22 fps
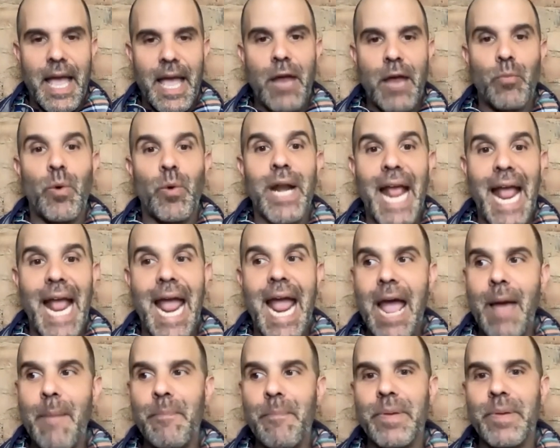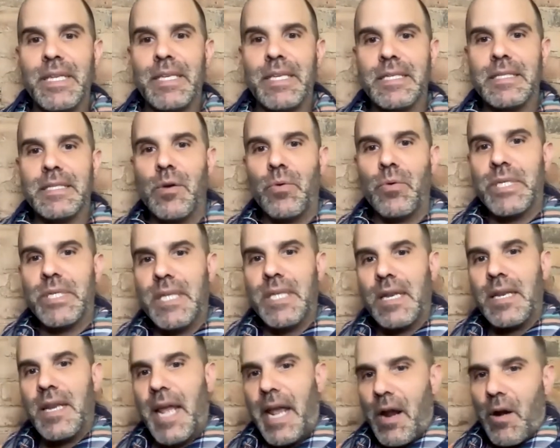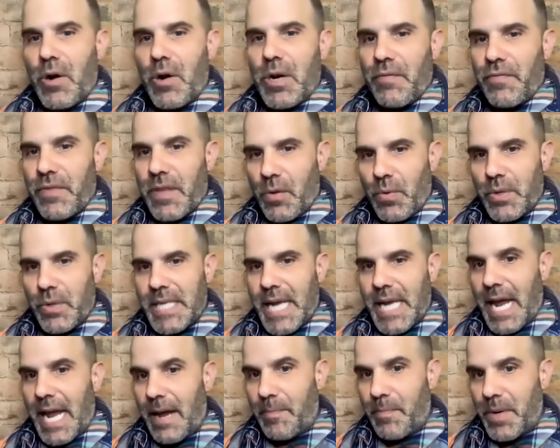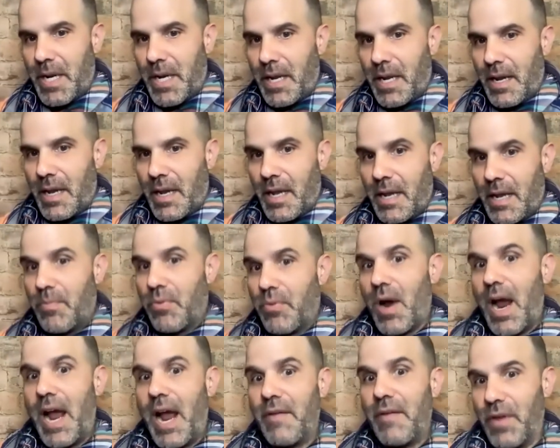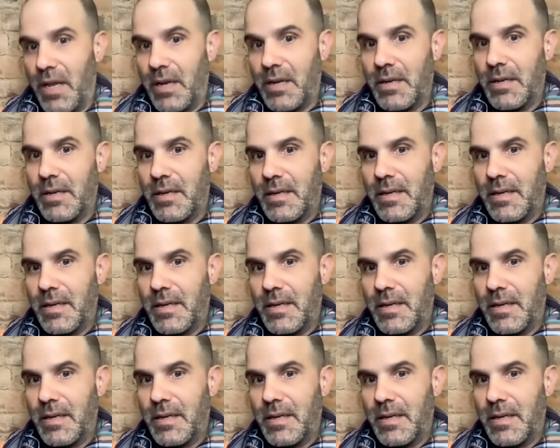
And what happened is there was a narrative that was happening in private